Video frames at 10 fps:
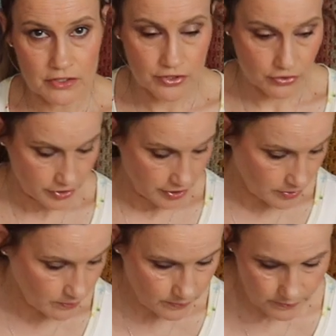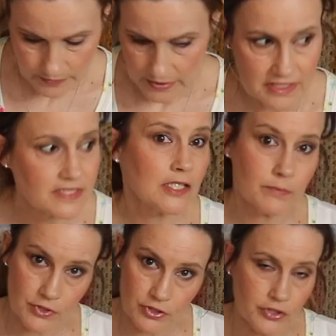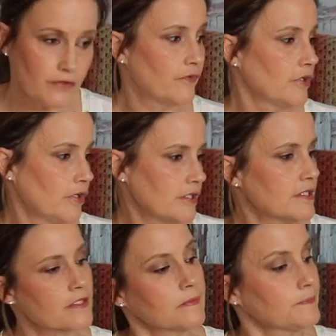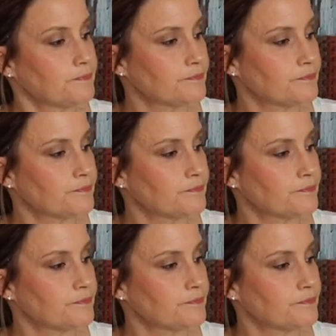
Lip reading: and show you first.